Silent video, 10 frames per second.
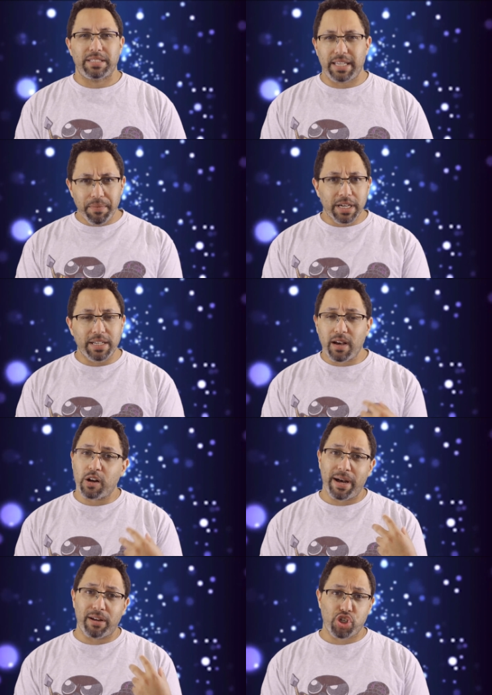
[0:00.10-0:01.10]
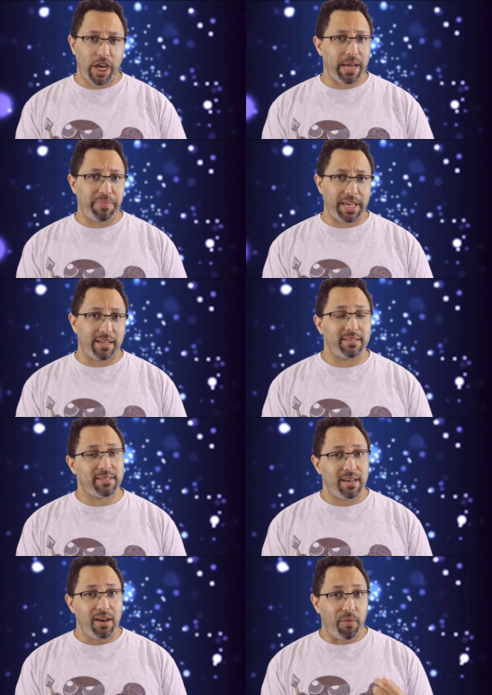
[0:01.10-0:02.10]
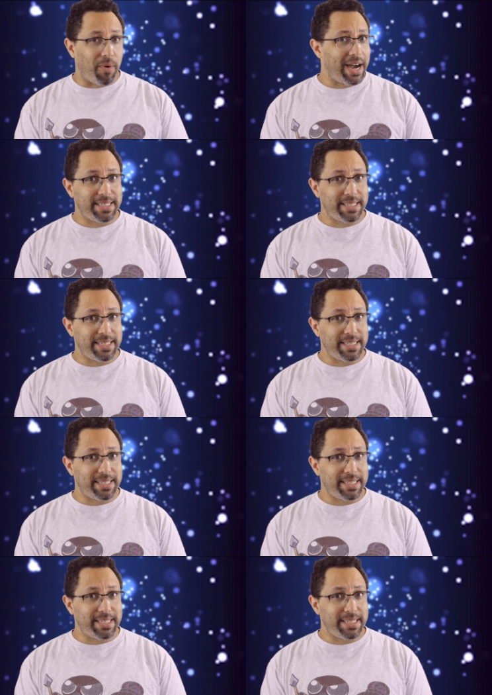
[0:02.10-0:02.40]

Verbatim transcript: Today we're going to talk about champions. Why